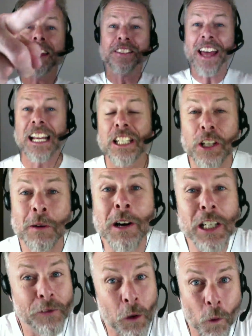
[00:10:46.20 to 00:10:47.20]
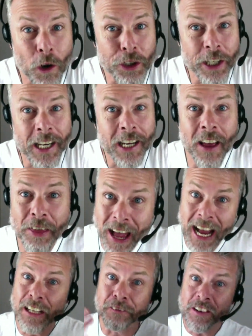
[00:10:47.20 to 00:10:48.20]
thanks so much for watching
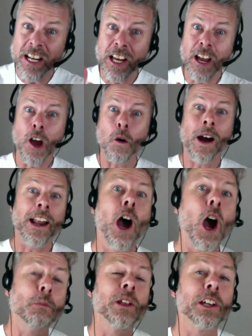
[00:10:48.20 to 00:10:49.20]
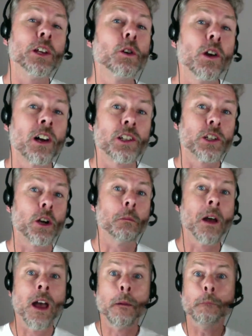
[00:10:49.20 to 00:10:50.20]
that video, and I hope that you got
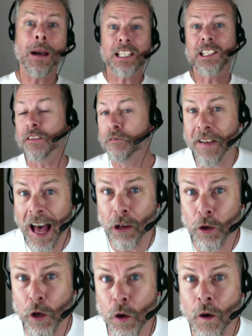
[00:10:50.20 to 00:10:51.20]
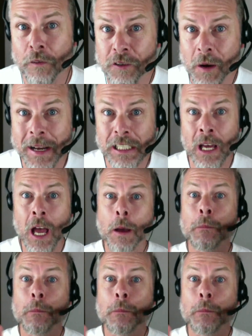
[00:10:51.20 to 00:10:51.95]
some massive value from it.